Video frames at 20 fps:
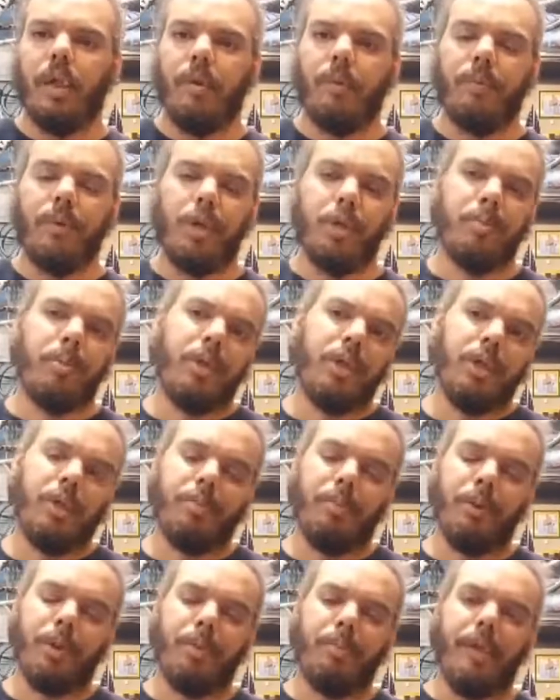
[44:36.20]
first person
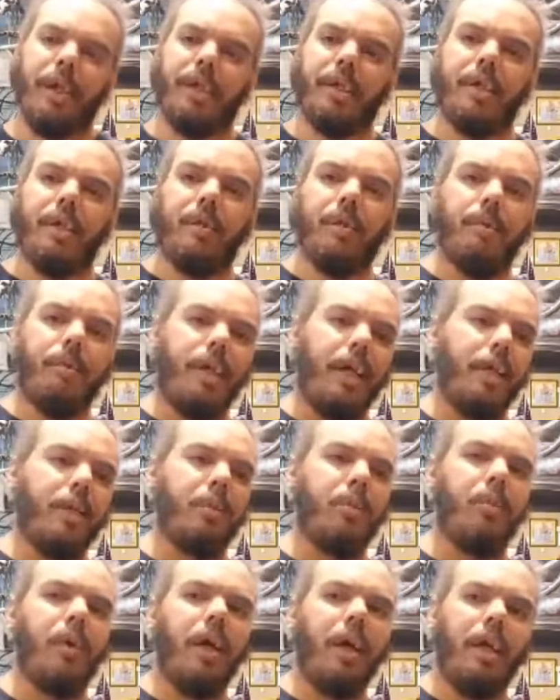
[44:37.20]
perspective as
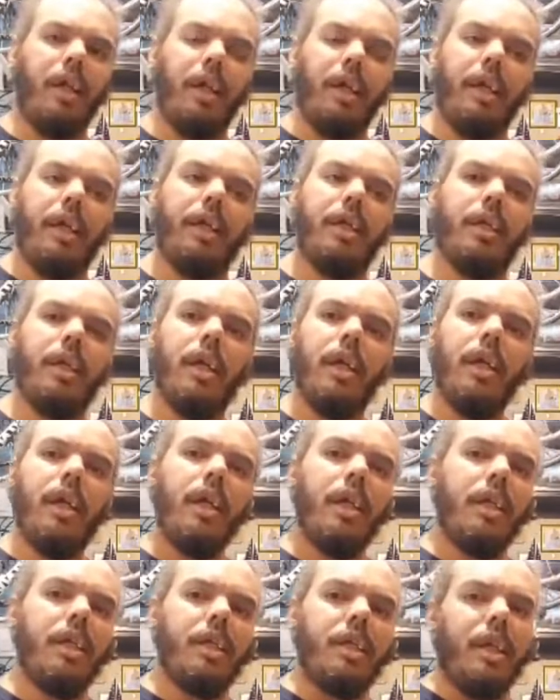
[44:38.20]
well as
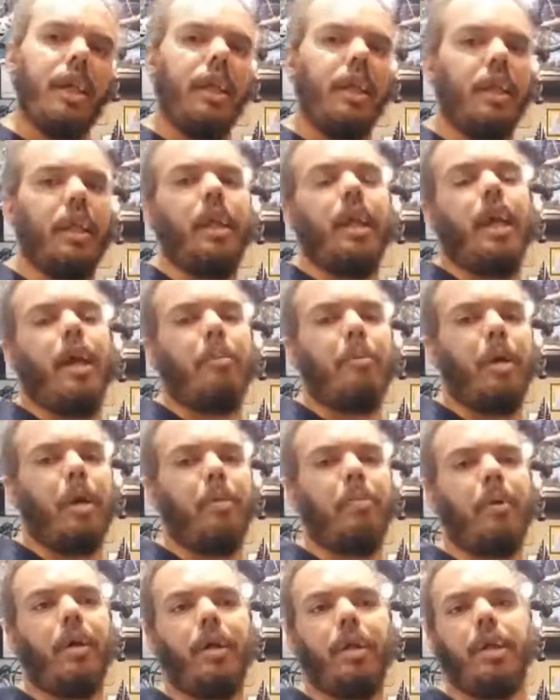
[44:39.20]
setting the camera
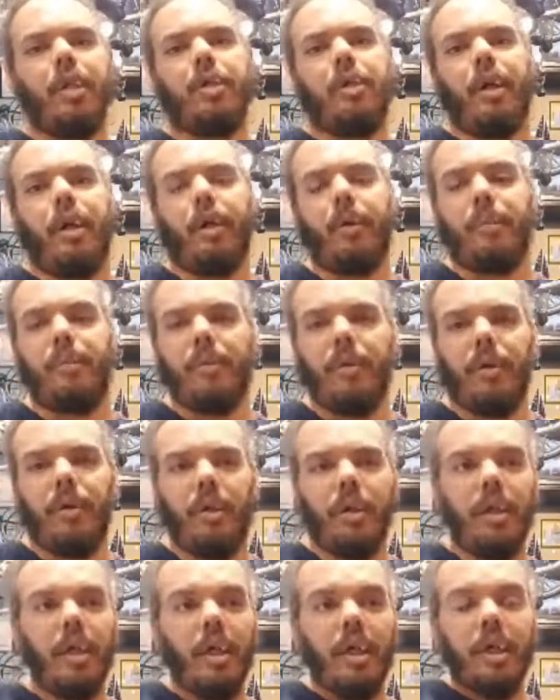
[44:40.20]
up on the trail
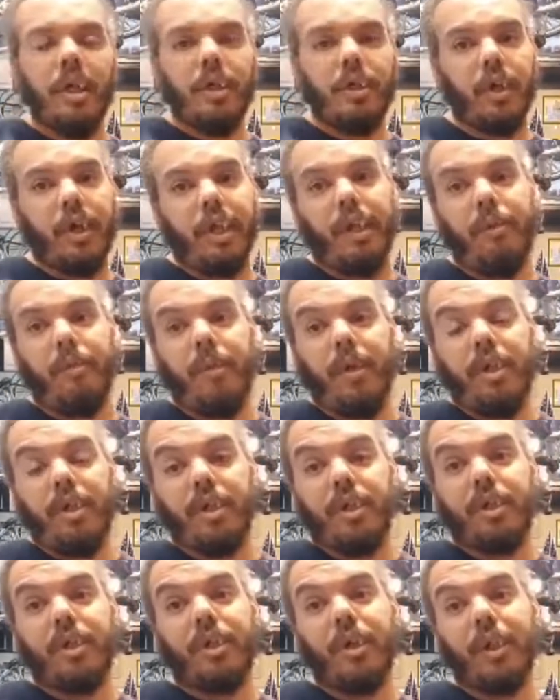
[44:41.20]
for tricky
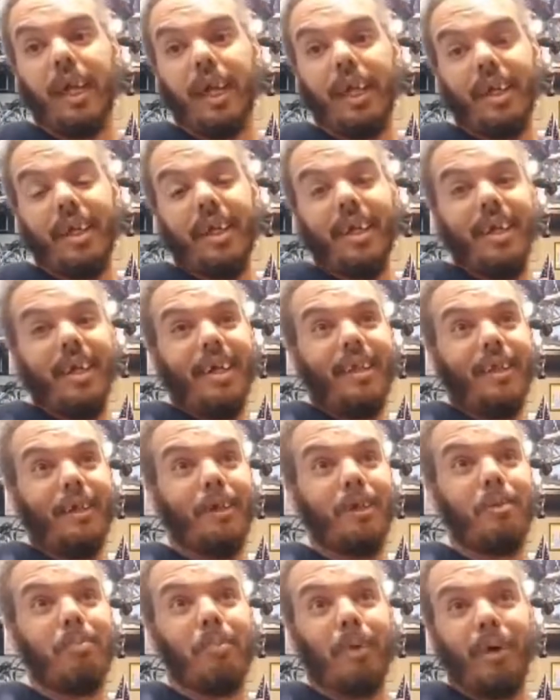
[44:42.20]
features. So like
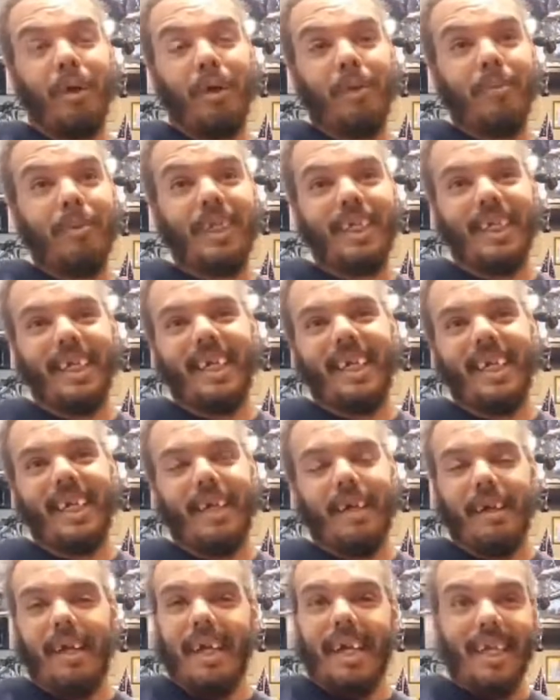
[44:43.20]
those berms that
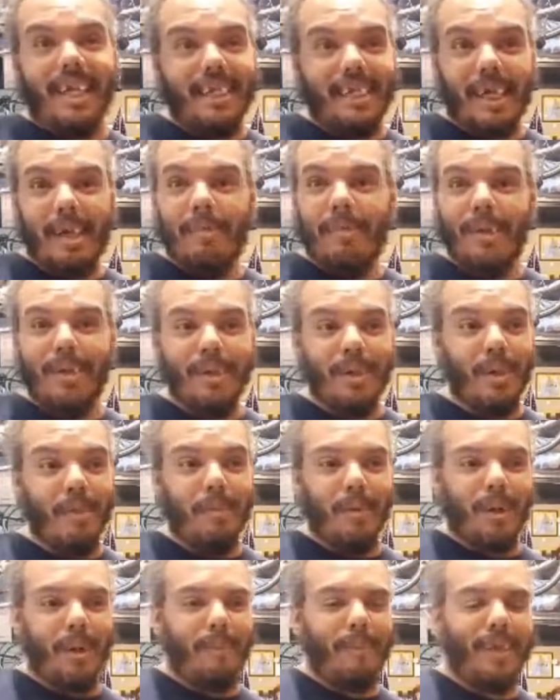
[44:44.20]
anytime you do a
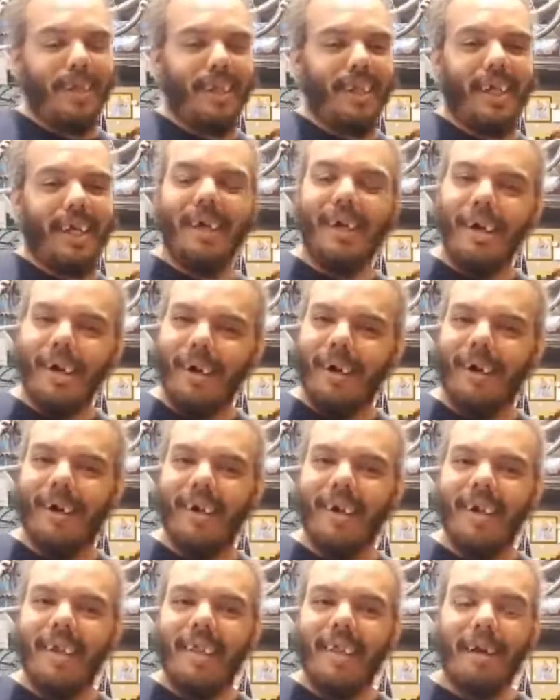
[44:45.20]
berm and you're like, oh,
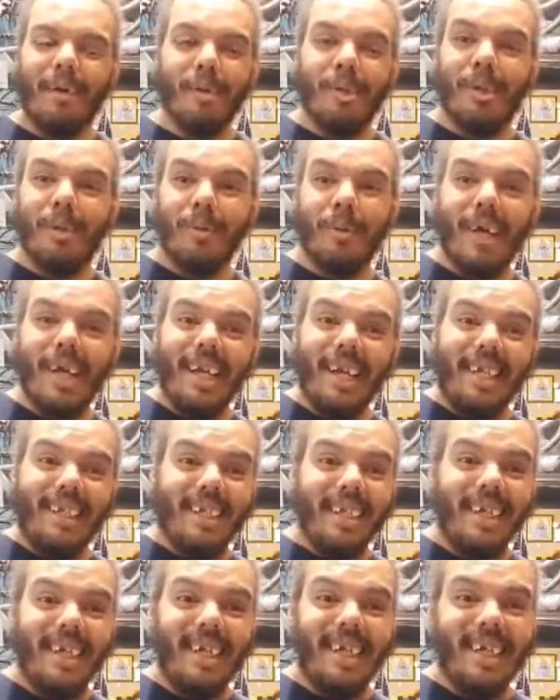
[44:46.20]
that was great, I
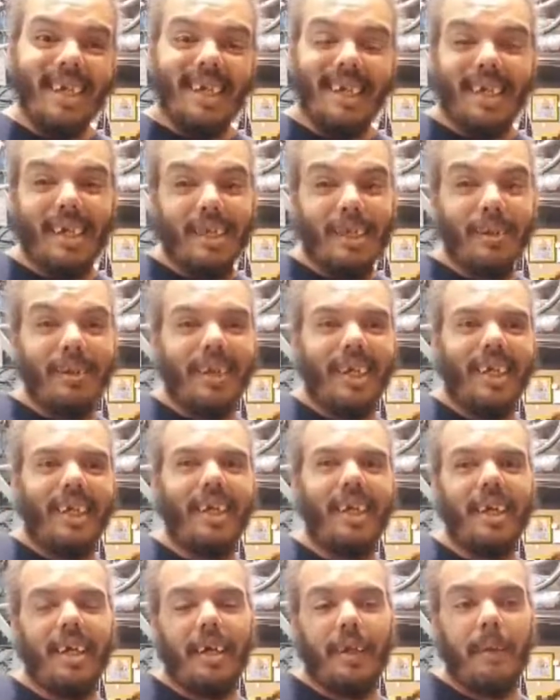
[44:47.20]
did it, can I do it
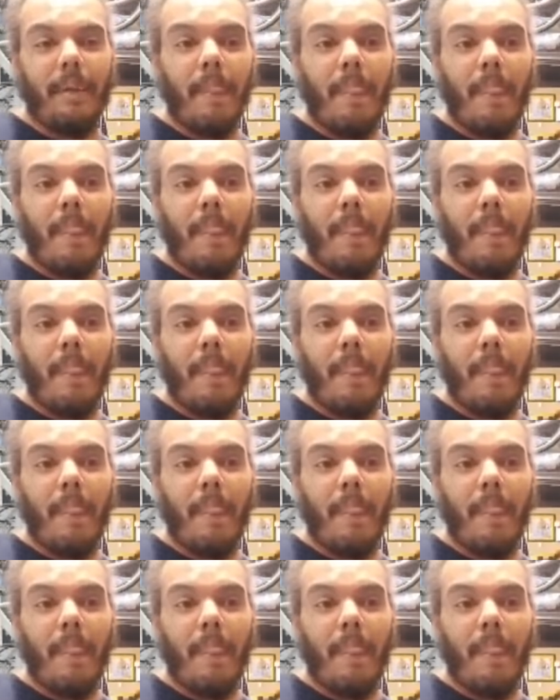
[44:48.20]
again?